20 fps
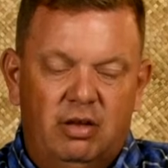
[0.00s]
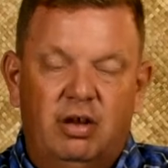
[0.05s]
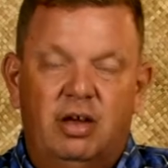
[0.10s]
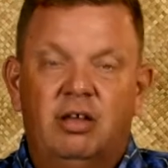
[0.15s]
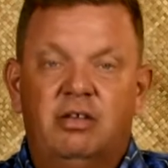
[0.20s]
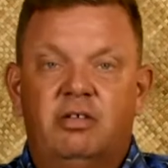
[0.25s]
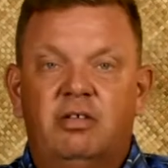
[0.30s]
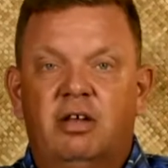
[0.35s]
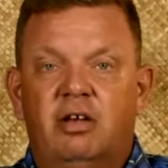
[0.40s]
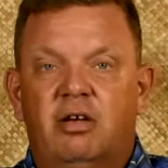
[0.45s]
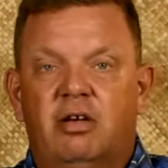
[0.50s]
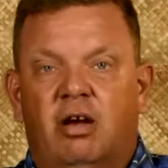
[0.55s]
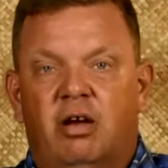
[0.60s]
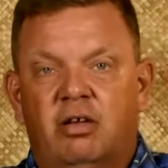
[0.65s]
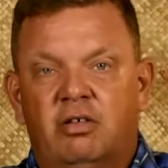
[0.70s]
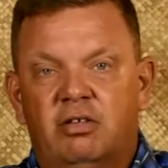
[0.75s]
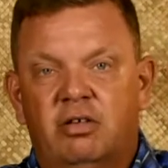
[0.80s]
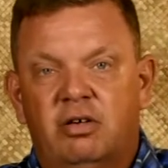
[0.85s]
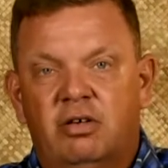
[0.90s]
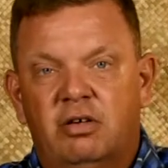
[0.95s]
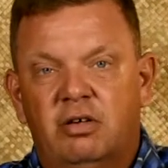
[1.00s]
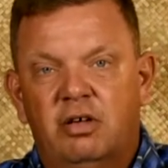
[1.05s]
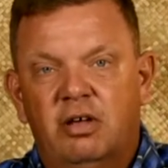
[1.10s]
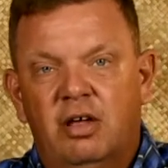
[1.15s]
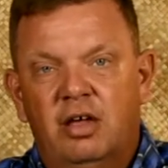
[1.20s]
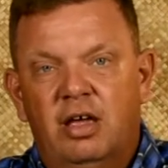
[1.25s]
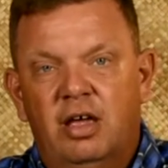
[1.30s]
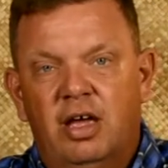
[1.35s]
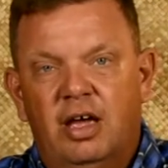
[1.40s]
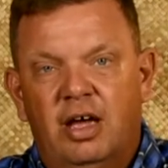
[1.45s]
to consider also.
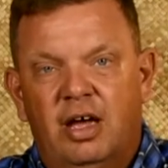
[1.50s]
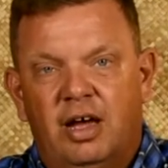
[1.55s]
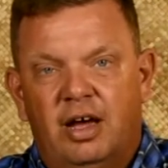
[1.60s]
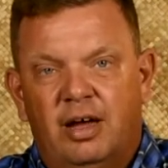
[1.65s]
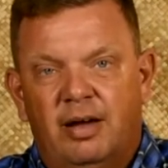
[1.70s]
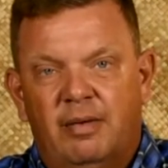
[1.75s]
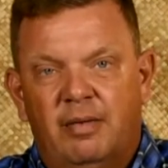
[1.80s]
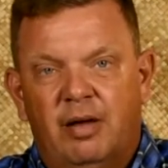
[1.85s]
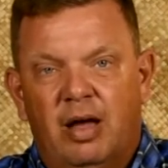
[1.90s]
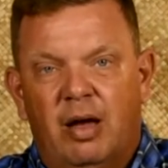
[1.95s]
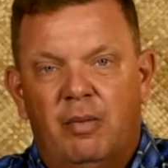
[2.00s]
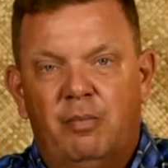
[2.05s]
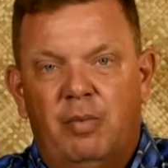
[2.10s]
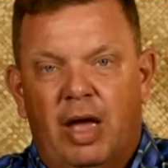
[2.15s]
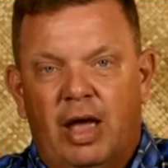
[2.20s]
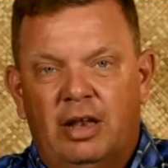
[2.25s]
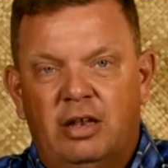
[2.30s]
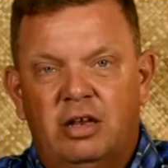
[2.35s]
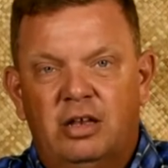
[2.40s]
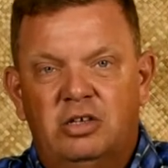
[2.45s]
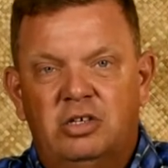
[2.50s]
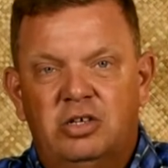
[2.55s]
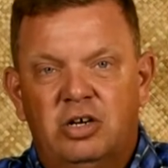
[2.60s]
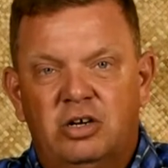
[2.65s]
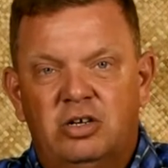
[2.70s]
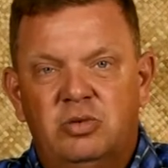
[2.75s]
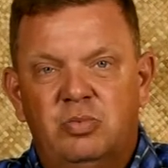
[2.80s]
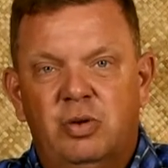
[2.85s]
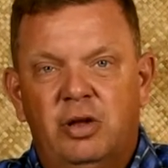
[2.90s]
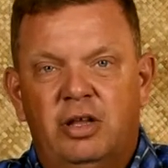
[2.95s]
Abandoned
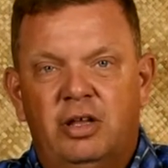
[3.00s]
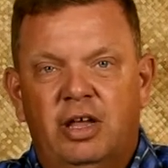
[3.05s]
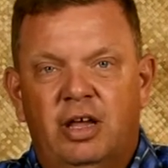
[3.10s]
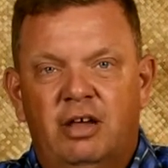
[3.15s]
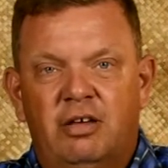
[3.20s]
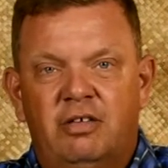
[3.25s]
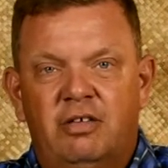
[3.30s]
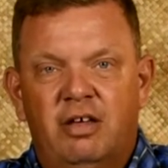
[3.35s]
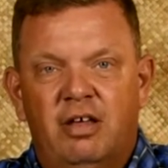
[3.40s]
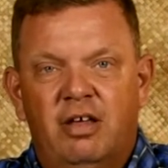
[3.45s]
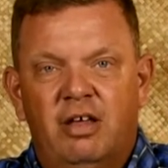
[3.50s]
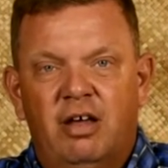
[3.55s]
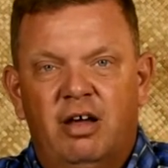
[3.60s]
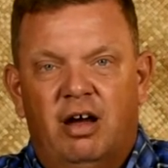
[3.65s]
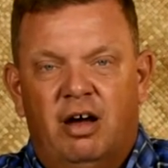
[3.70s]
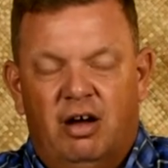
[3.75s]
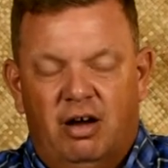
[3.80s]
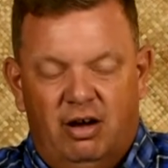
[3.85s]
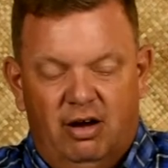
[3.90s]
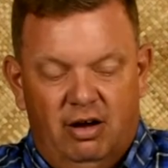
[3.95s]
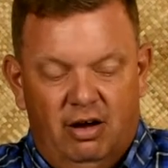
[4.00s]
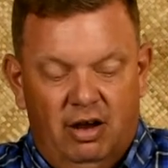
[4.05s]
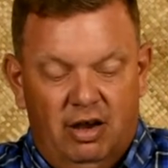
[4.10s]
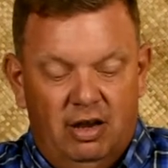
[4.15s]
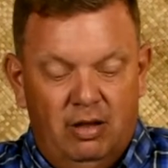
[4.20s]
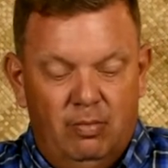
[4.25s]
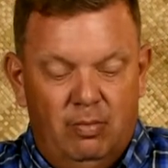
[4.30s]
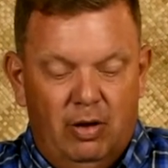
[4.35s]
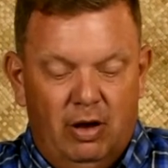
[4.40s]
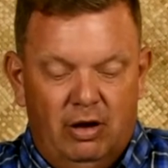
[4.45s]
church buildings are
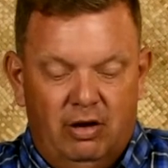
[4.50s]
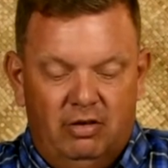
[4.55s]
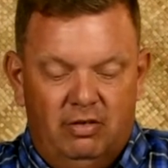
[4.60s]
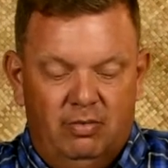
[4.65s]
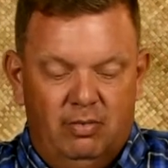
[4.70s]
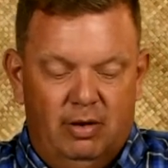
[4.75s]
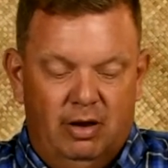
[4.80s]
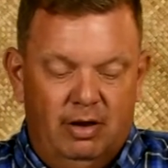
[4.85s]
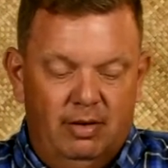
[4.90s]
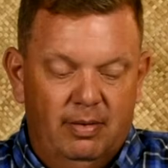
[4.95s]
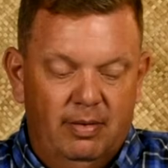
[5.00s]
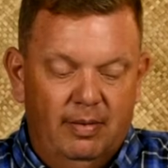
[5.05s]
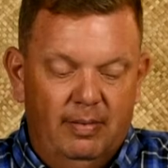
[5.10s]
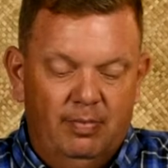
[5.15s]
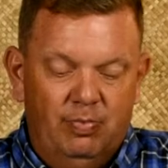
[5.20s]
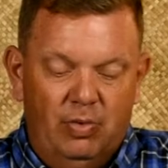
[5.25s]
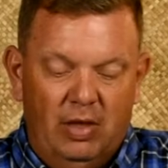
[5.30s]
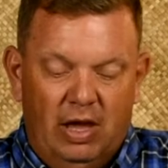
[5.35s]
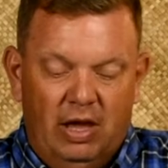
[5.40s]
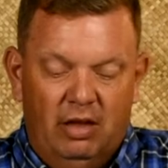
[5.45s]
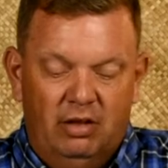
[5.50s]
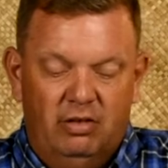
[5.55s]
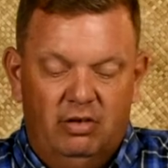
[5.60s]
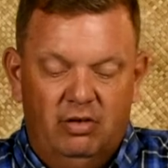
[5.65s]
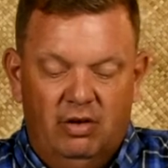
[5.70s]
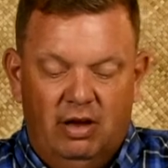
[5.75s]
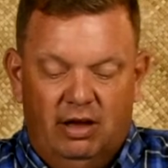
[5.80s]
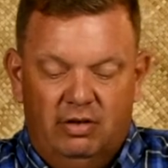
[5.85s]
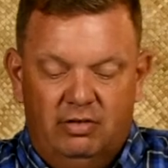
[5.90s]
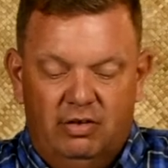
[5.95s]
an embarrassment
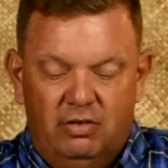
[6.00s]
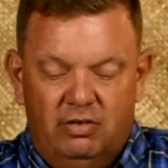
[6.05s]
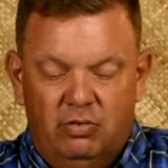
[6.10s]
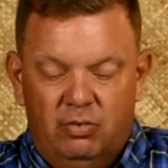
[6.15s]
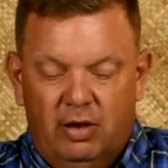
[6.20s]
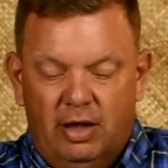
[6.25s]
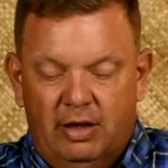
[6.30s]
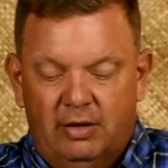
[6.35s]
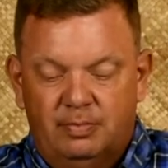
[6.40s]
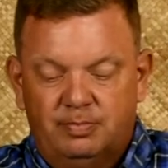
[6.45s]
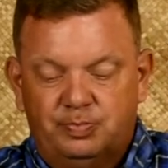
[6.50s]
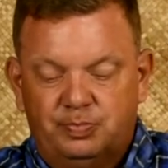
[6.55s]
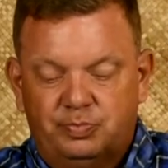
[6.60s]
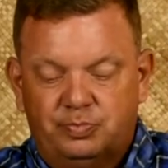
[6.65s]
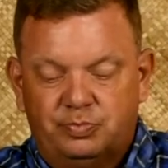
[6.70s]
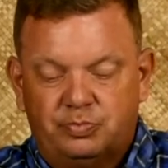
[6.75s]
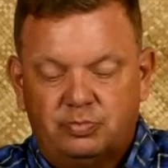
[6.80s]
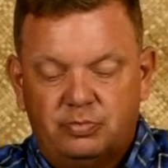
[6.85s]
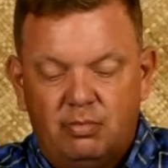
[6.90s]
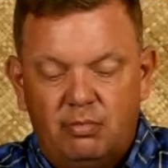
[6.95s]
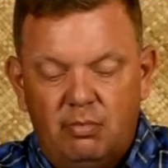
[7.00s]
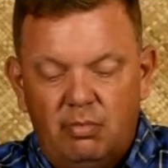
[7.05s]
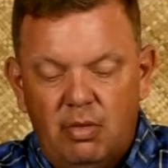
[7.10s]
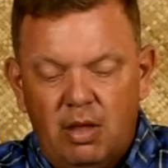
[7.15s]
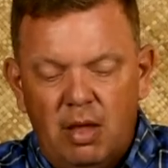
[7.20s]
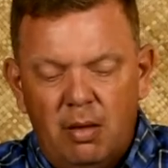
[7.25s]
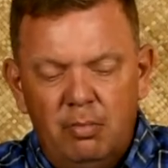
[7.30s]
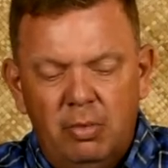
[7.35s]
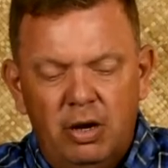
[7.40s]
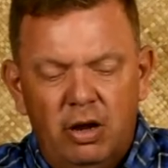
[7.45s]
to us as well.
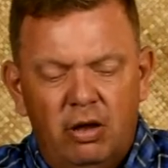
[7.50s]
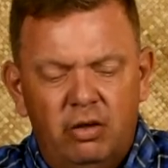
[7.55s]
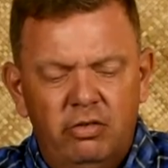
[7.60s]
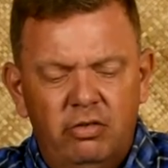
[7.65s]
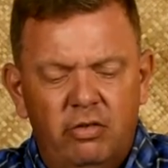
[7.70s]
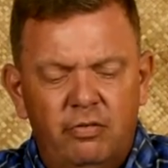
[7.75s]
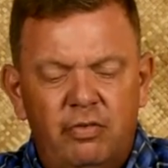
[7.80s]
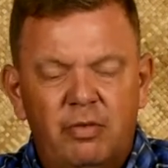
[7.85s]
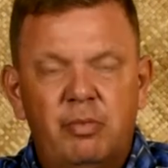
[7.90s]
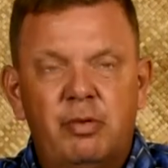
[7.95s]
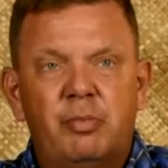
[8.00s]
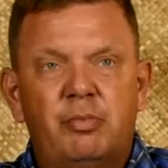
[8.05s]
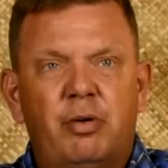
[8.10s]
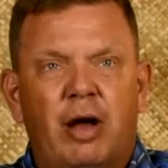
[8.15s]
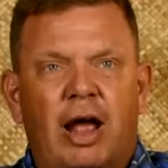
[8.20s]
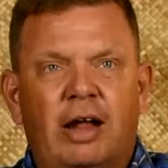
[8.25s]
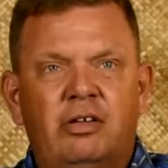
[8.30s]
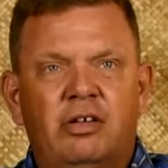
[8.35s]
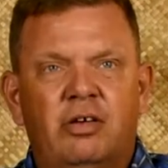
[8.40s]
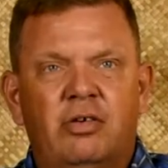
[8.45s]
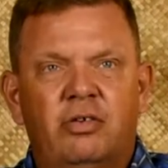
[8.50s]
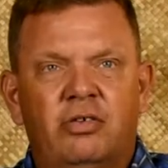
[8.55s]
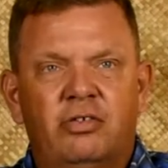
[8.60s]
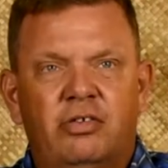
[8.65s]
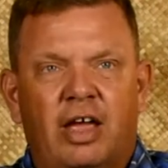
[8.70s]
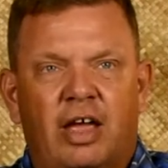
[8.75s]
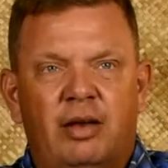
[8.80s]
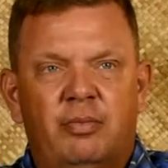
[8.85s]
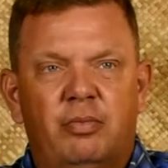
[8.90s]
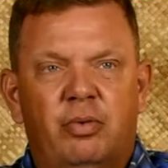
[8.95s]
But also from a practical
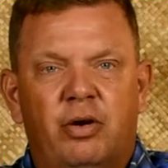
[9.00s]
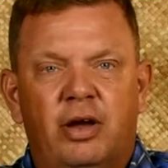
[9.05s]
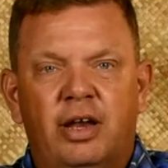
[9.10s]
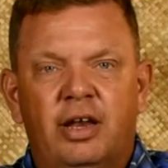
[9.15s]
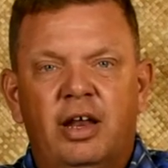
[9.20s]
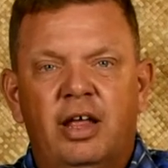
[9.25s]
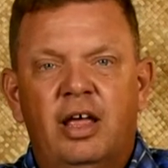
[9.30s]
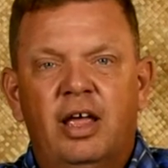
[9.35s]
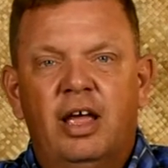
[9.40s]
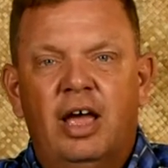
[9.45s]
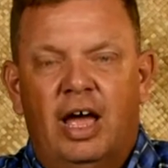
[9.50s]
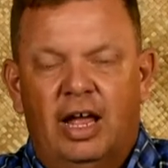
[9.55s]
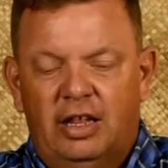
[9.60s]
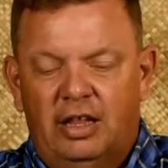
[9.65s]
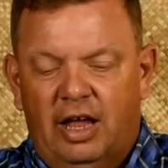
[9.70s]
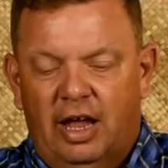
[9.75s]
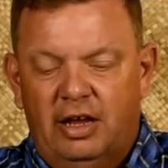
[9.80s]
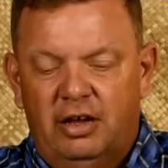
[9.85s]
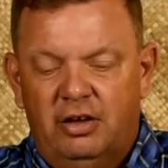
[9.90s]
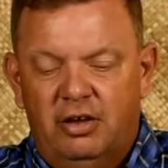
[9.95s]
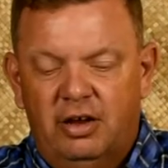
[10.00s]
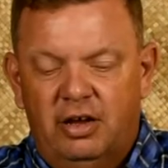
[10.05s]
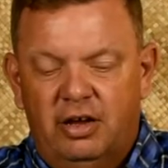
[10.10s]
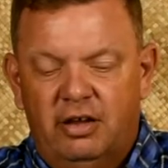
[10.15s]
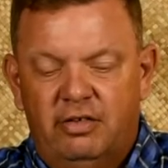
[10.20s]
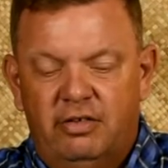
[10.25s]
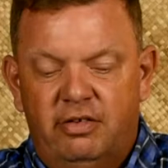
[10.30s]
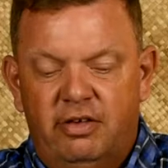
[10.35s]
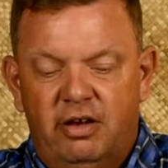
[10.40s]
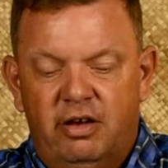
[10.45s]
standpoint, I'd like you to
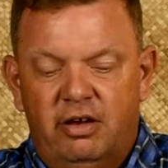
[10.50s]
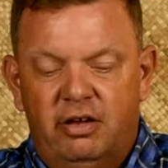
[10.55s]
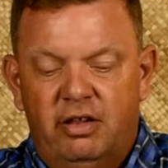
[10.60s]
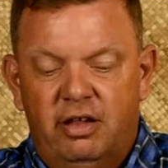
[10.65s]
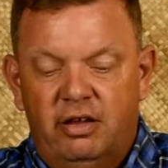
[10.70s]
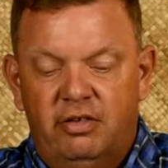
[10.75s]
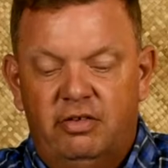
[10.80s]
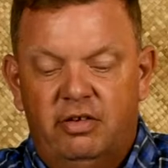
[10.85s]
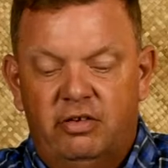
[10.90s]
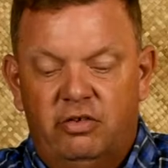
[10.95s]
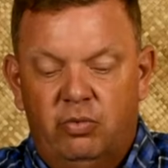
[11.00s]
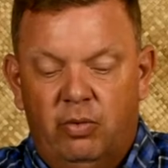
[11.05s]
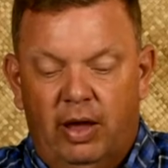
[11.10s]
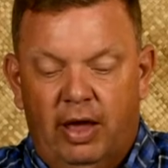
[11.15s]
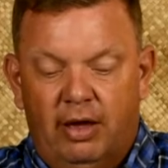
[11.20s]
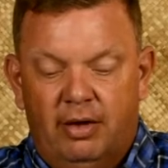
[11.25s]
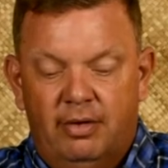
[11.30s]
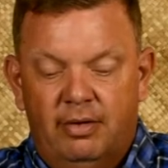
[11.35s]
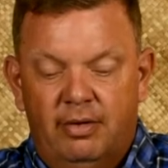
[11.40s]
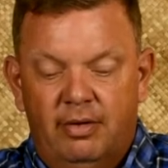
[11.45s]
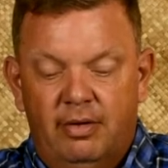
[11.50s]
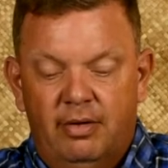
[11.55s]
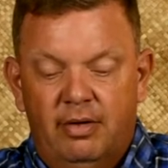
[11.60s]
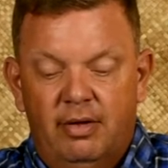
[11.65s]
consider this as well.